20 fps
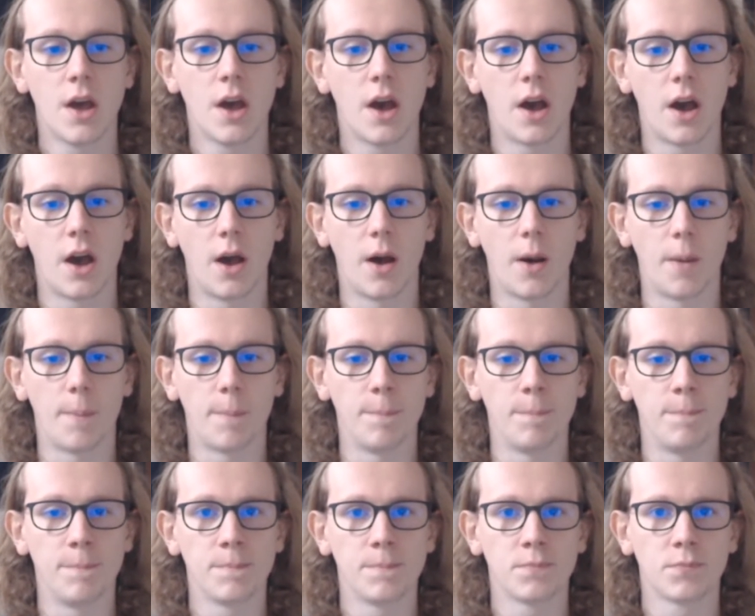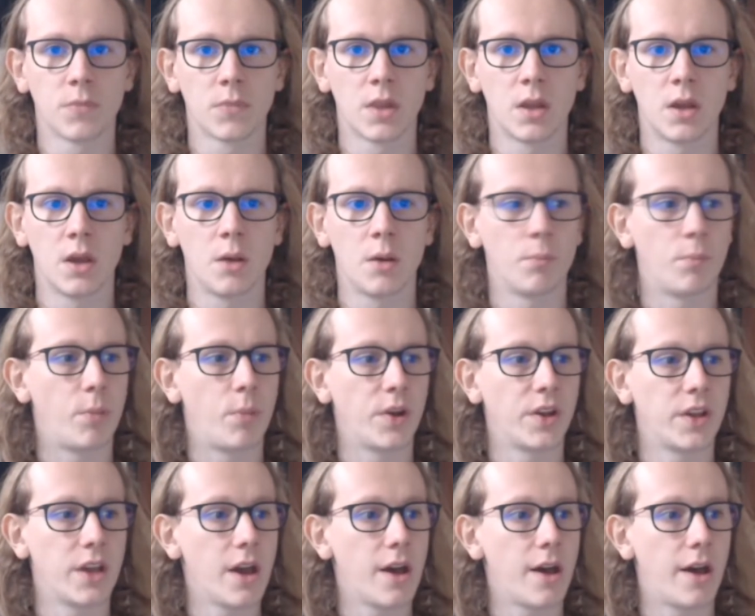But
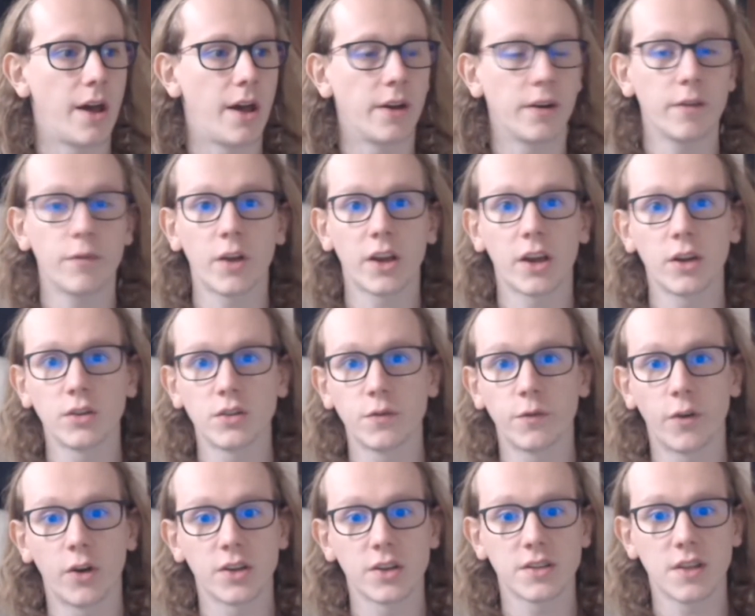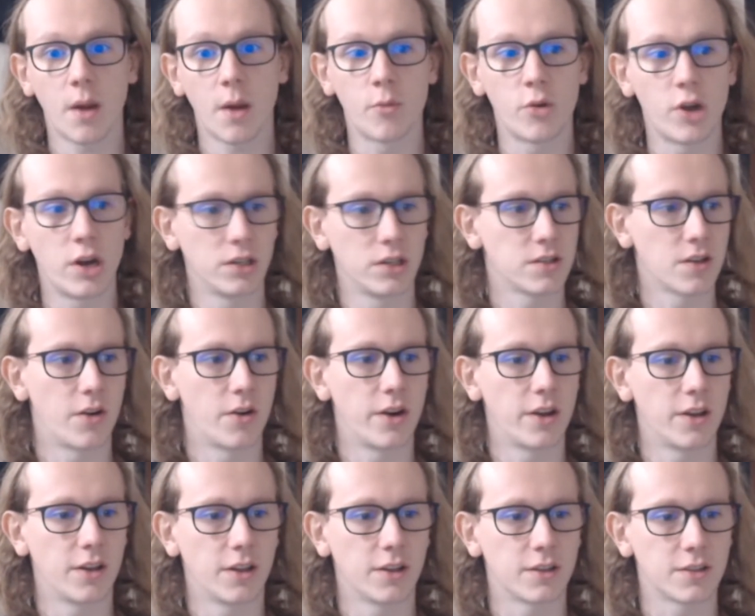yeah, and if I go too fast, I'm really sorry.
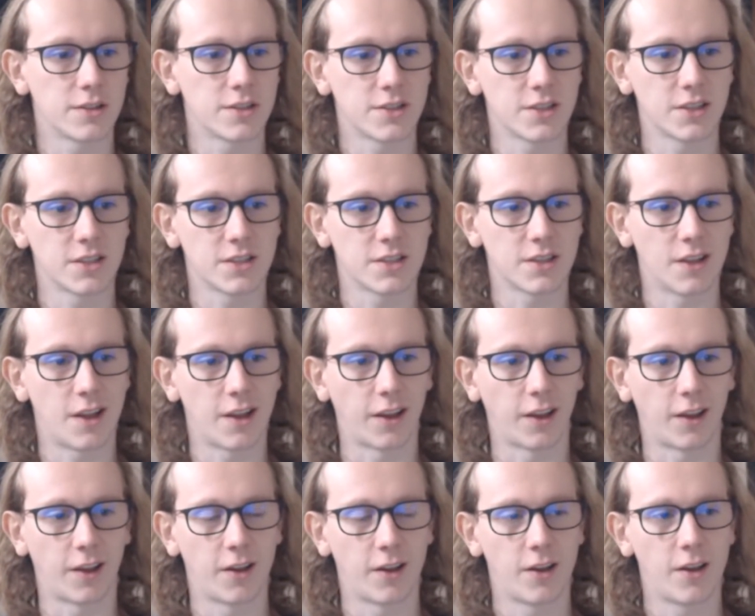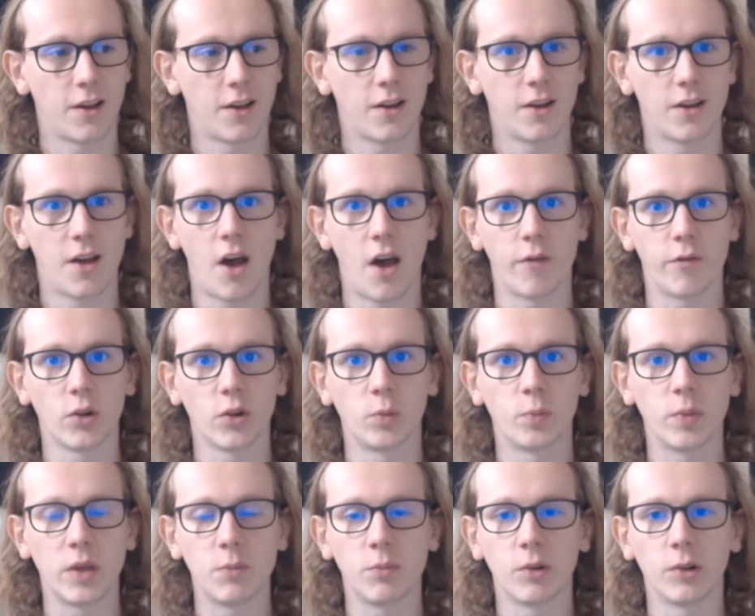It's just like I feel
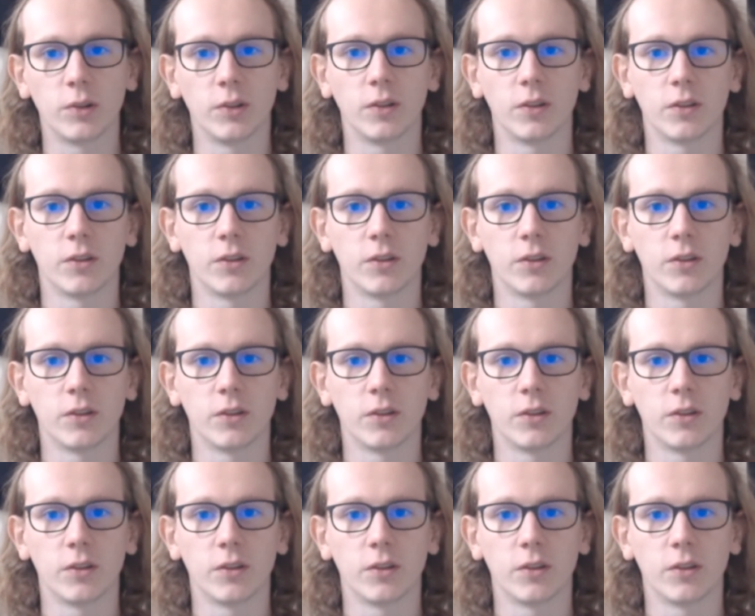people